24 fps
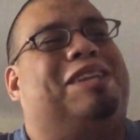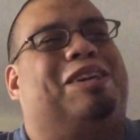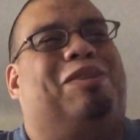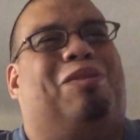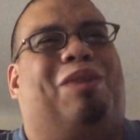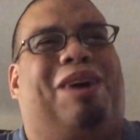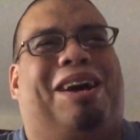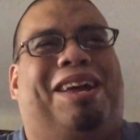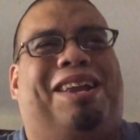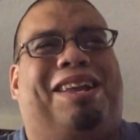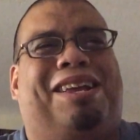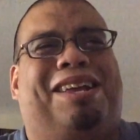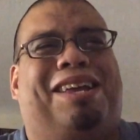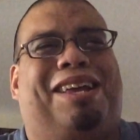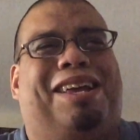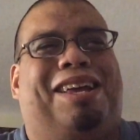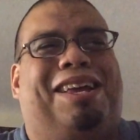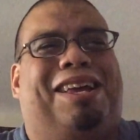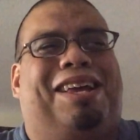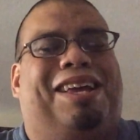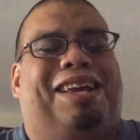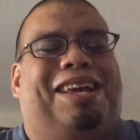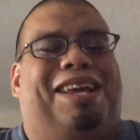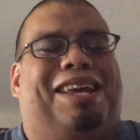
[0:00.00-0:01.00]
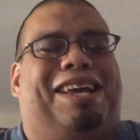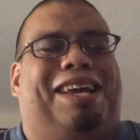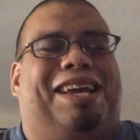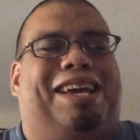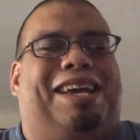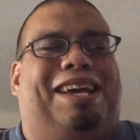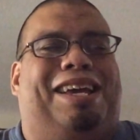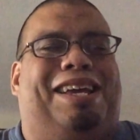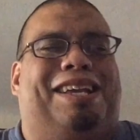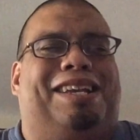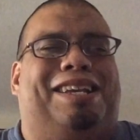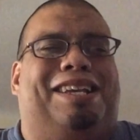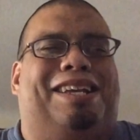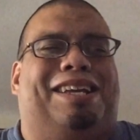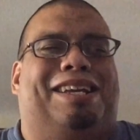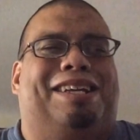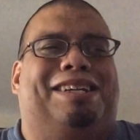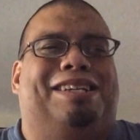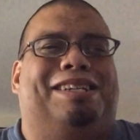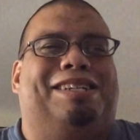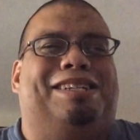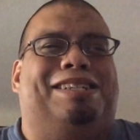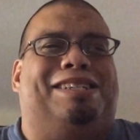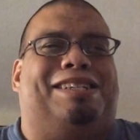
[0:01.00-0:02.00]
like, what? And
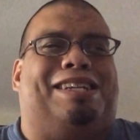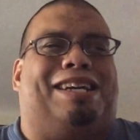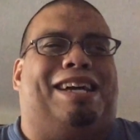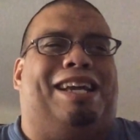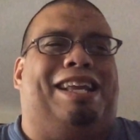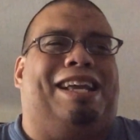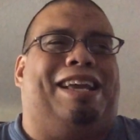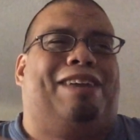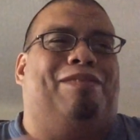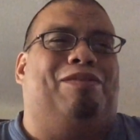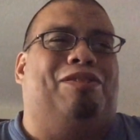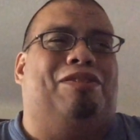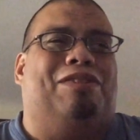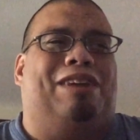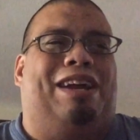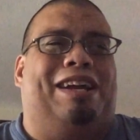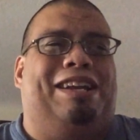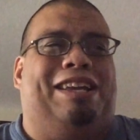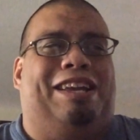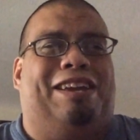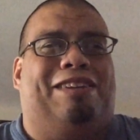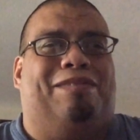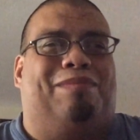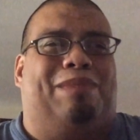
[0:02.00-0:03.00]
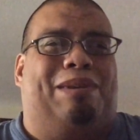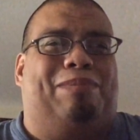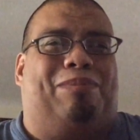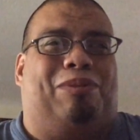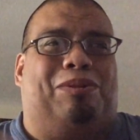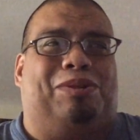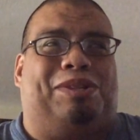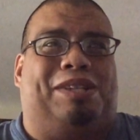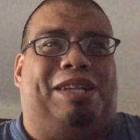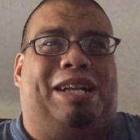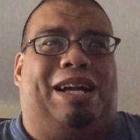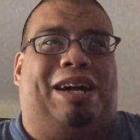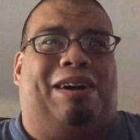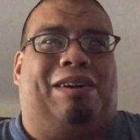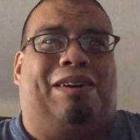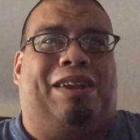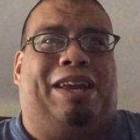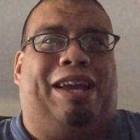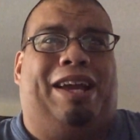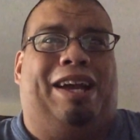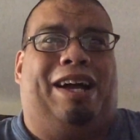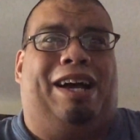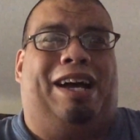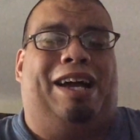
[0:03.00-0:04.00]
to kind of give you an idea of my
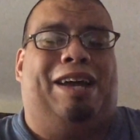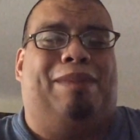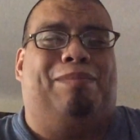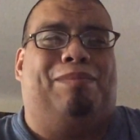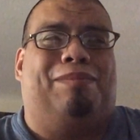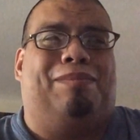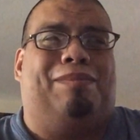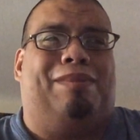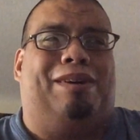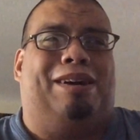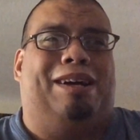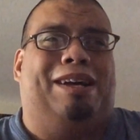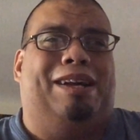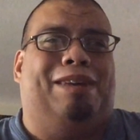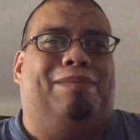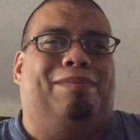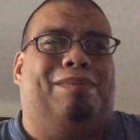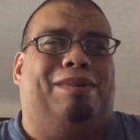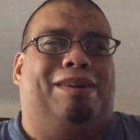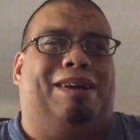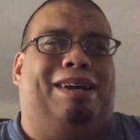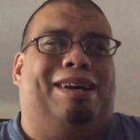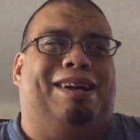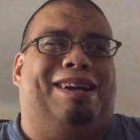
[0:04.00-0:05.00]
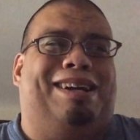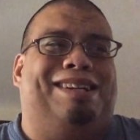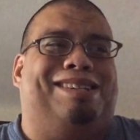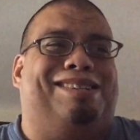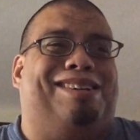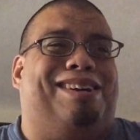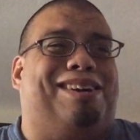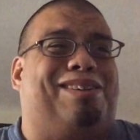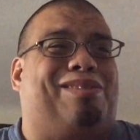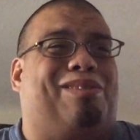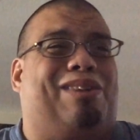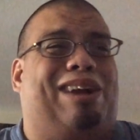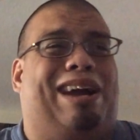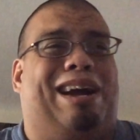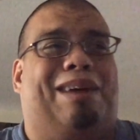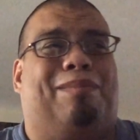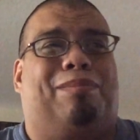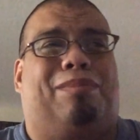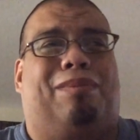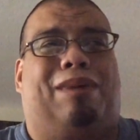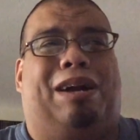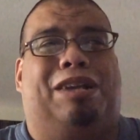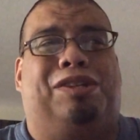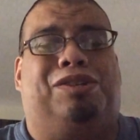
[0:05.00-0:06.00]
personality, I talk crap.
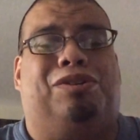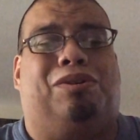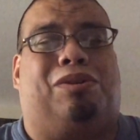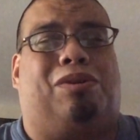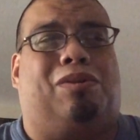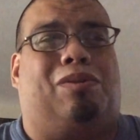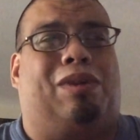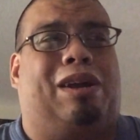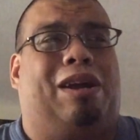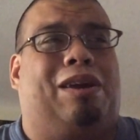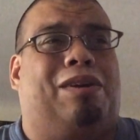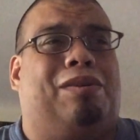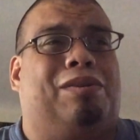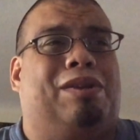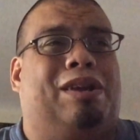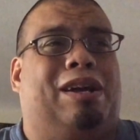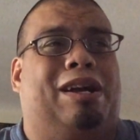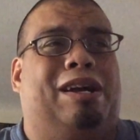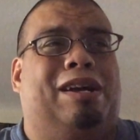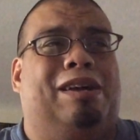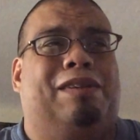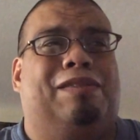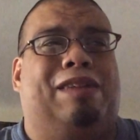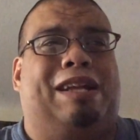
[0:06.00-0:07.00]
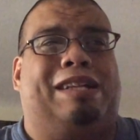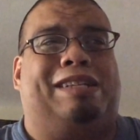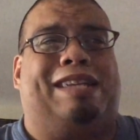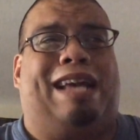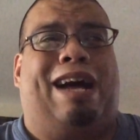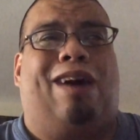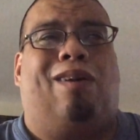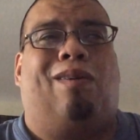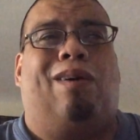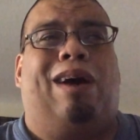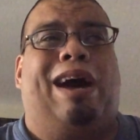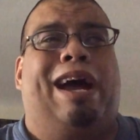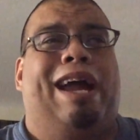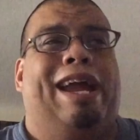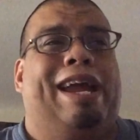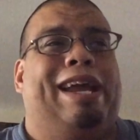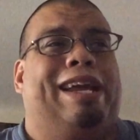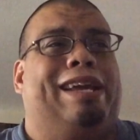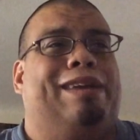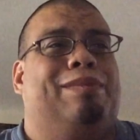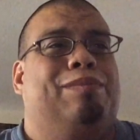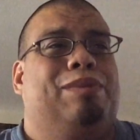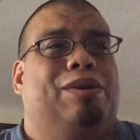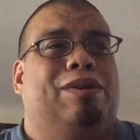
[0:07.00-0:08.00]
I joke around. That's how I
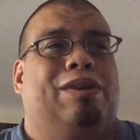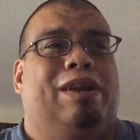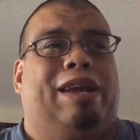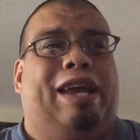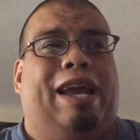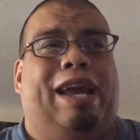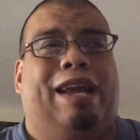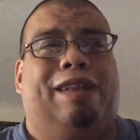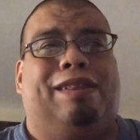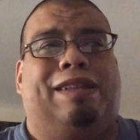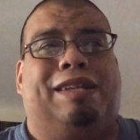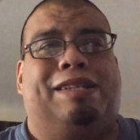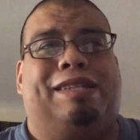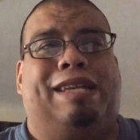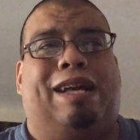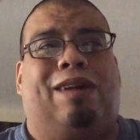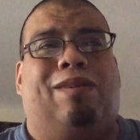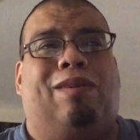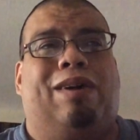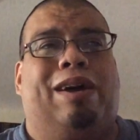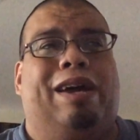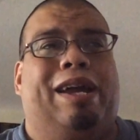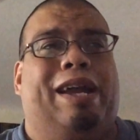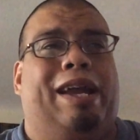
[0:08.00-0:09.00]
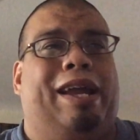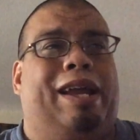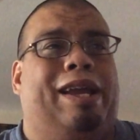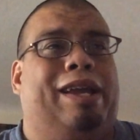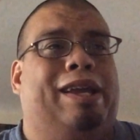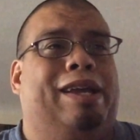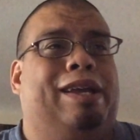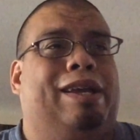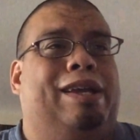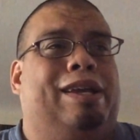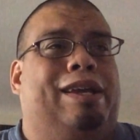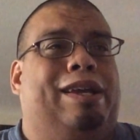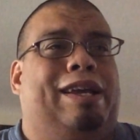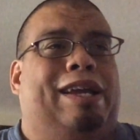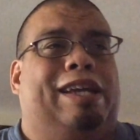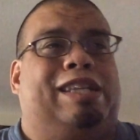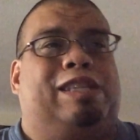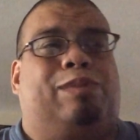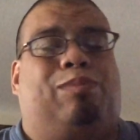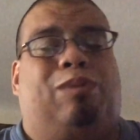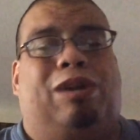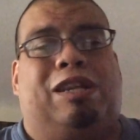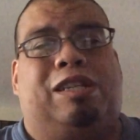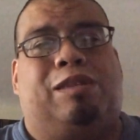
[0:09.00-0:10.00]
communicate. That's how I
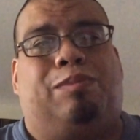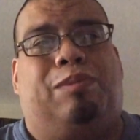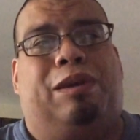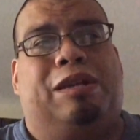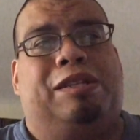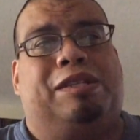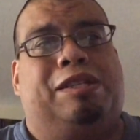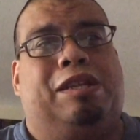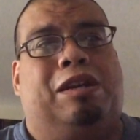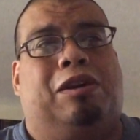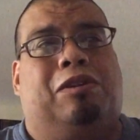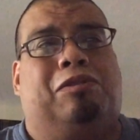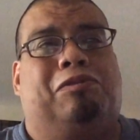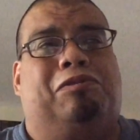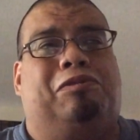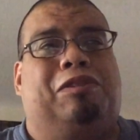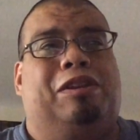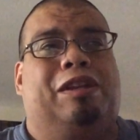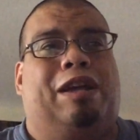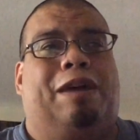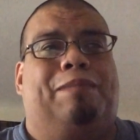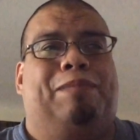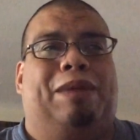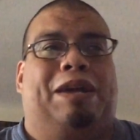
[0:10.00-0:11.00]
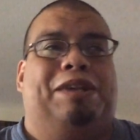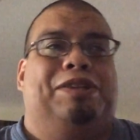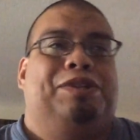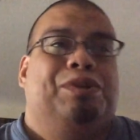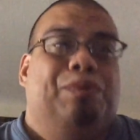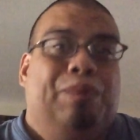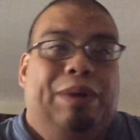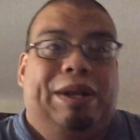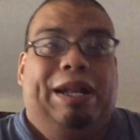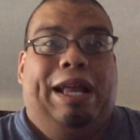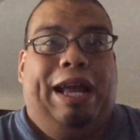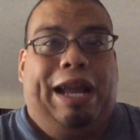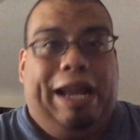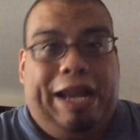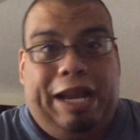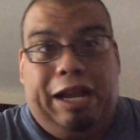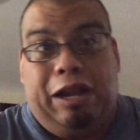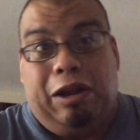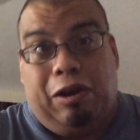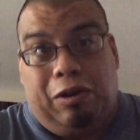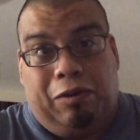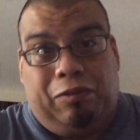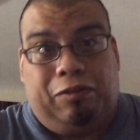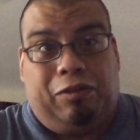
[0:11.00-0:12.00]
express myself. And I'm not doing that
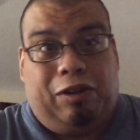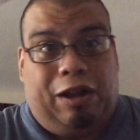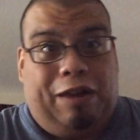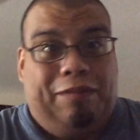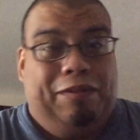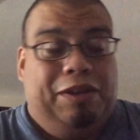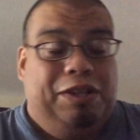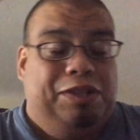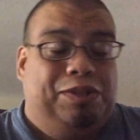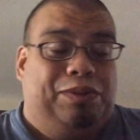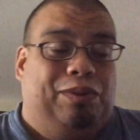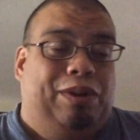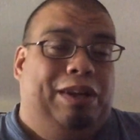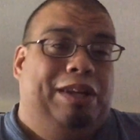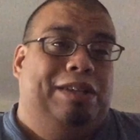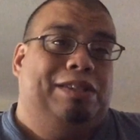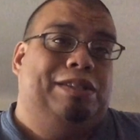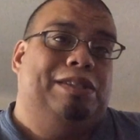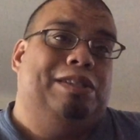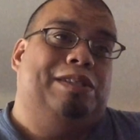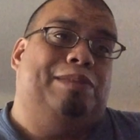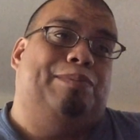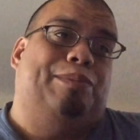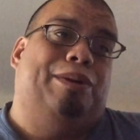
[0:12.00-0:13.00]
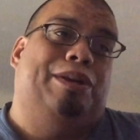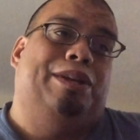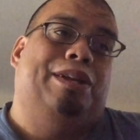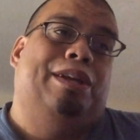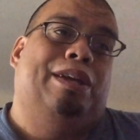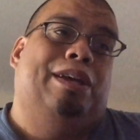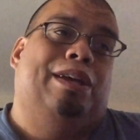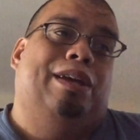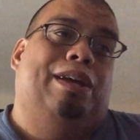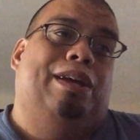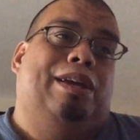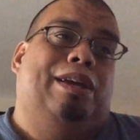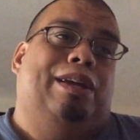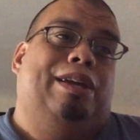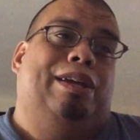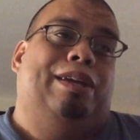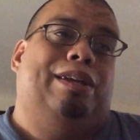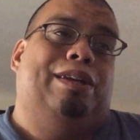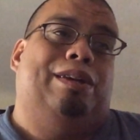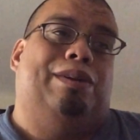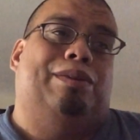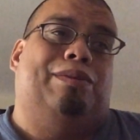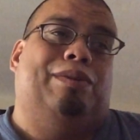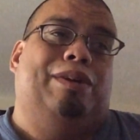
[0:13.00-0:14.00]
here for obvious reasons. But, you
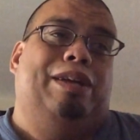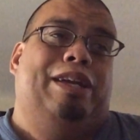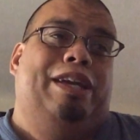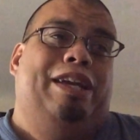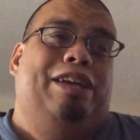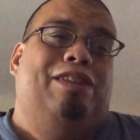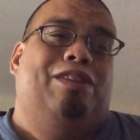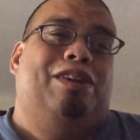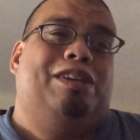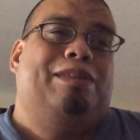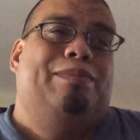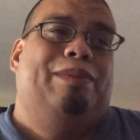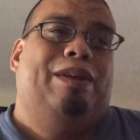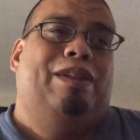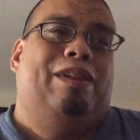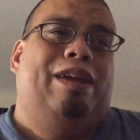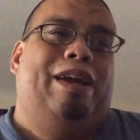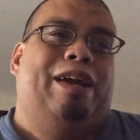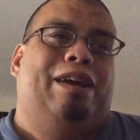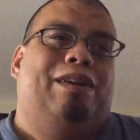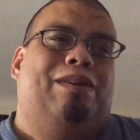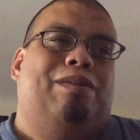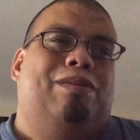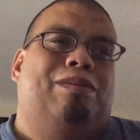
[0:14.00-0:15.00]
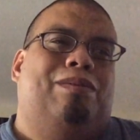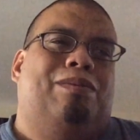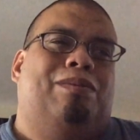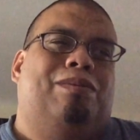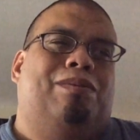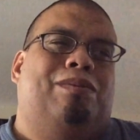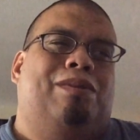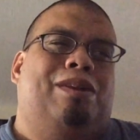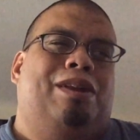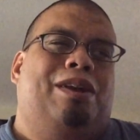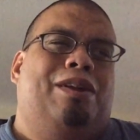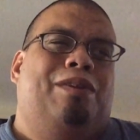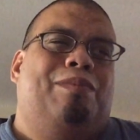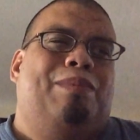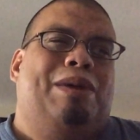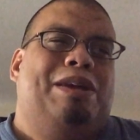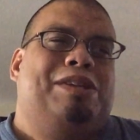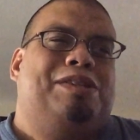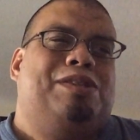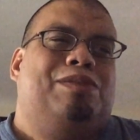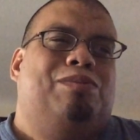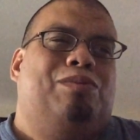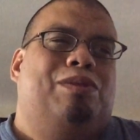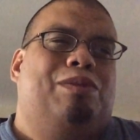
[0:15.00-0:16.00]
know, he looked at me like, what are you
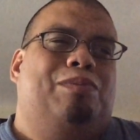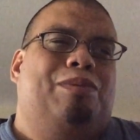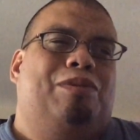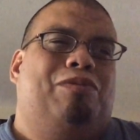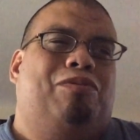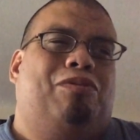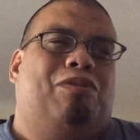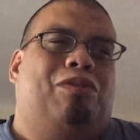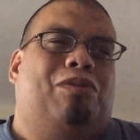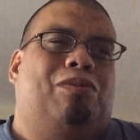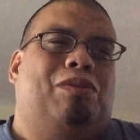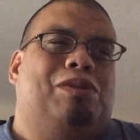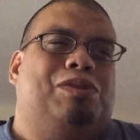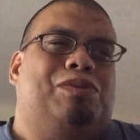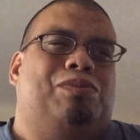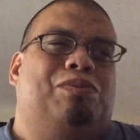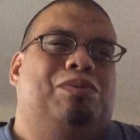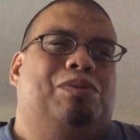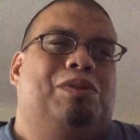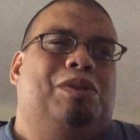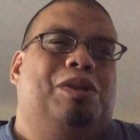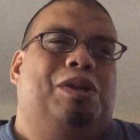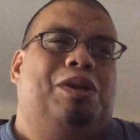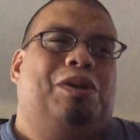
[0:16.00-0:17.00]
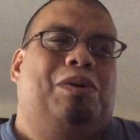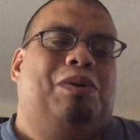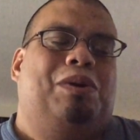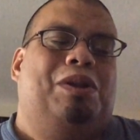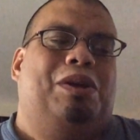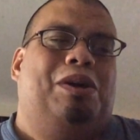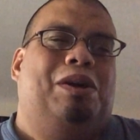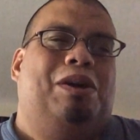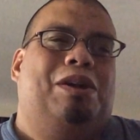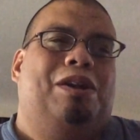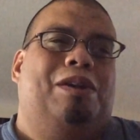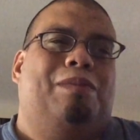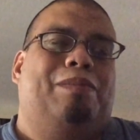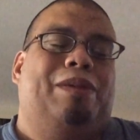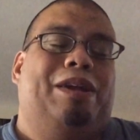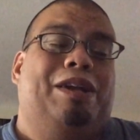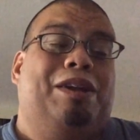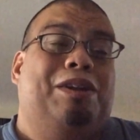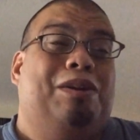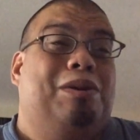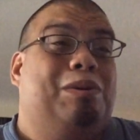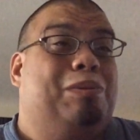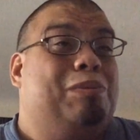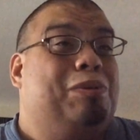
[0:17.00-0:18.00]
messing with me for? What's really going on? I'm
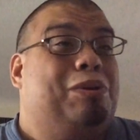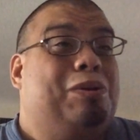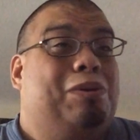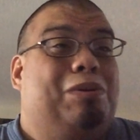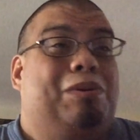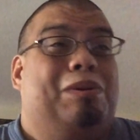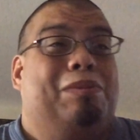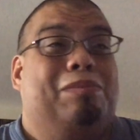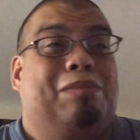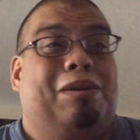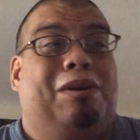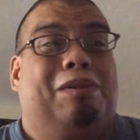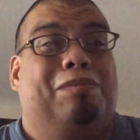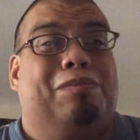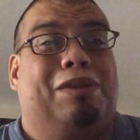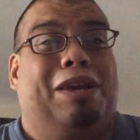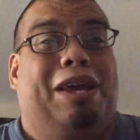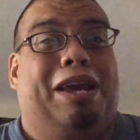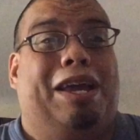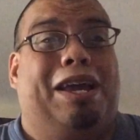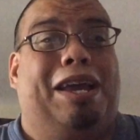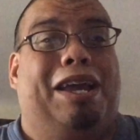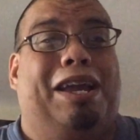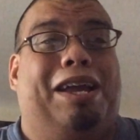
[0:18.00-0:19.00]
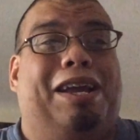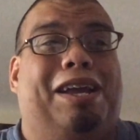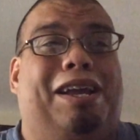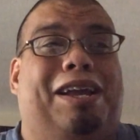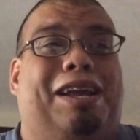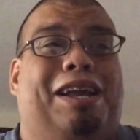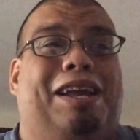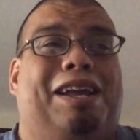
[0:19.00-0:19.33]
like, no, bro, I'm gay.